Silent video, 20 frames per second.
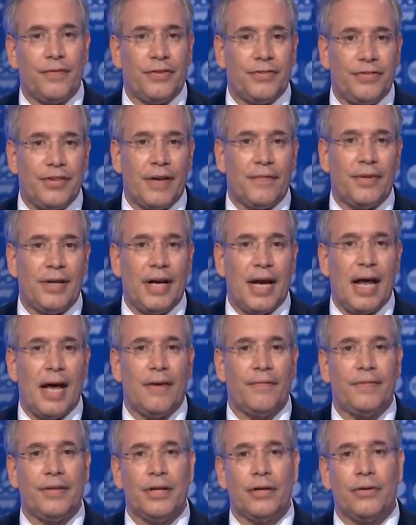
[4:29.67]
for
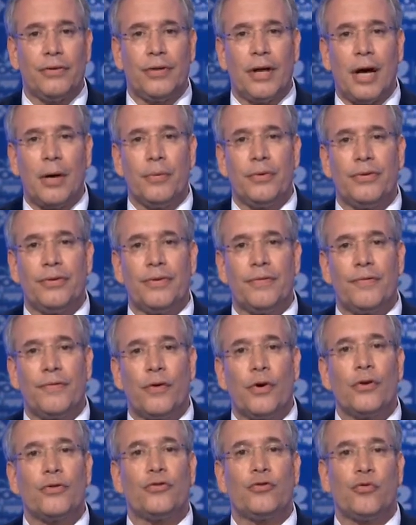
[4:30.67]
7.5 years, I was the
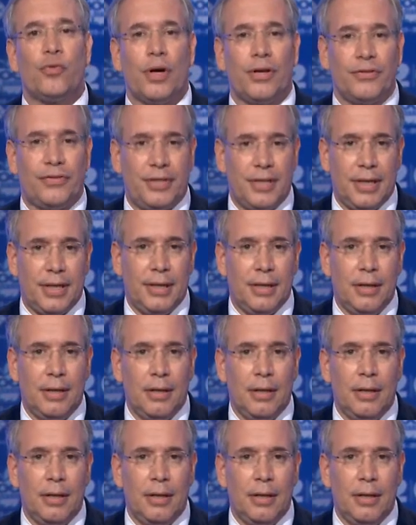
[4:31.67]
first trustee